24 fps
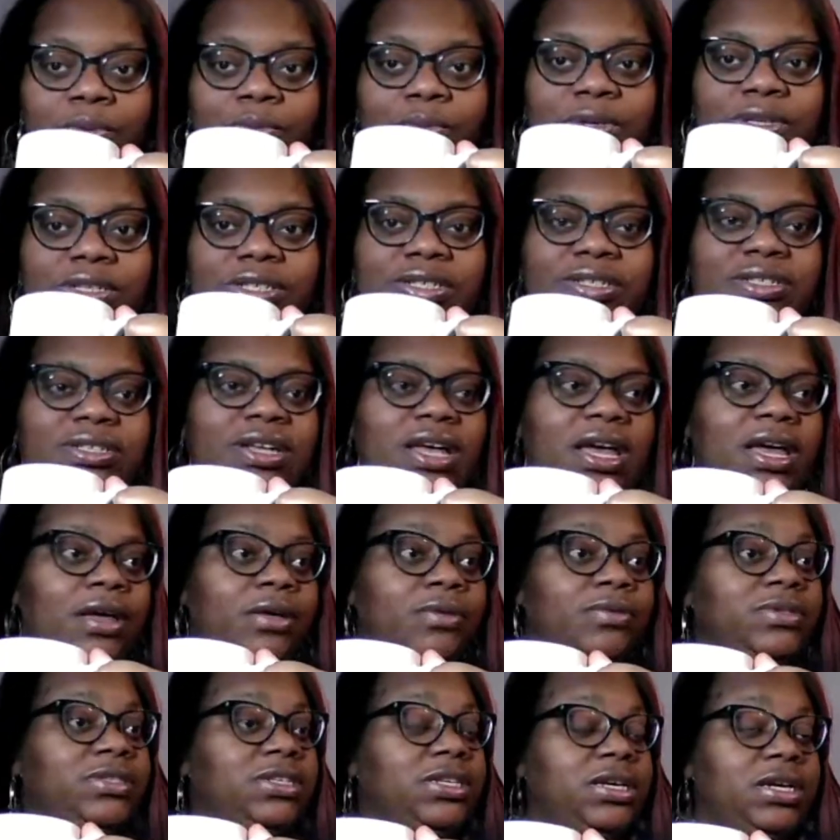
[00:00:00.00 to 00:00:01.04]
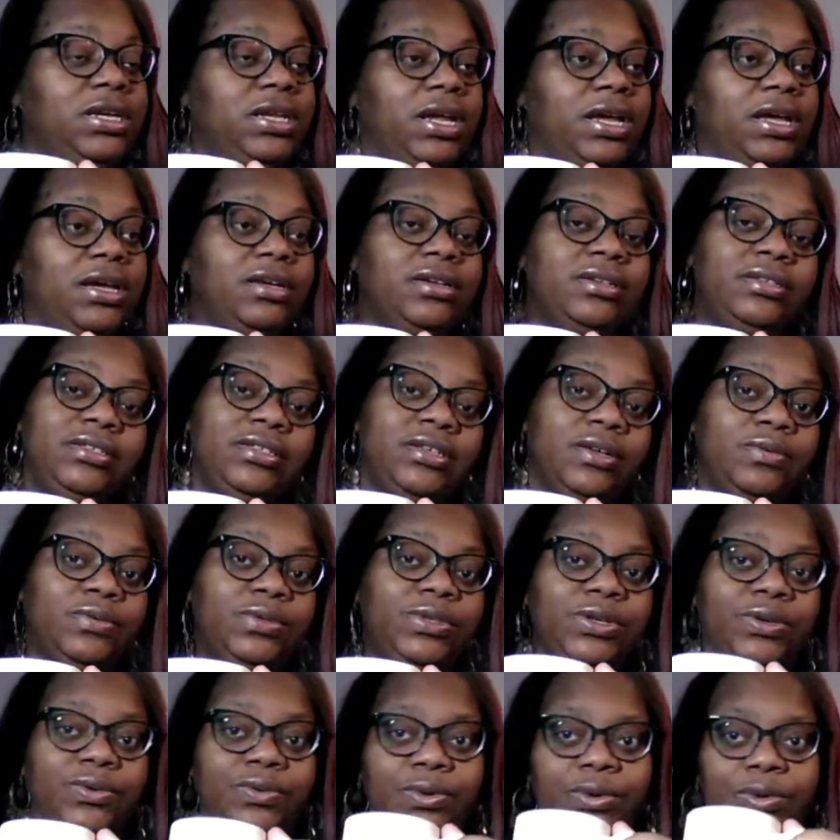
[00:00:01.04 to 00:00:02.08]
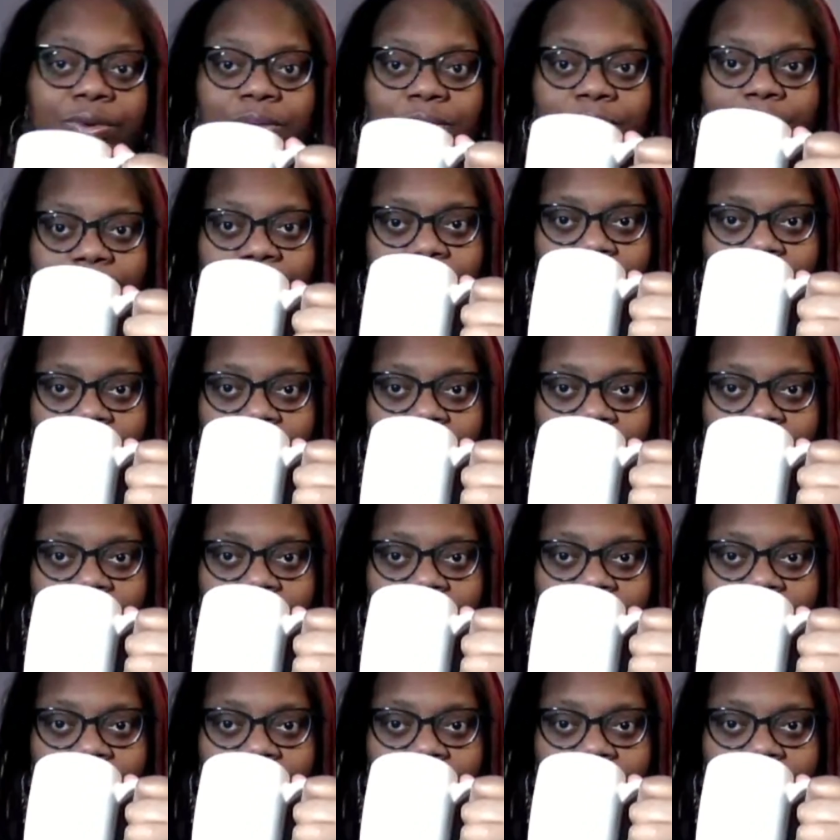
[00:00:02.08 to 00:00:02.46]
which is LT&A Consulting Group.